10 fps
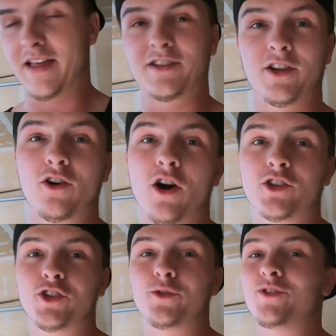that's gonna
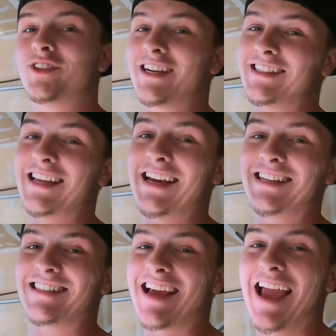cost you
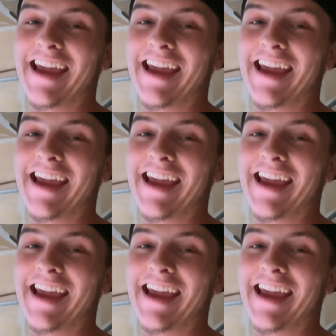$16,000 to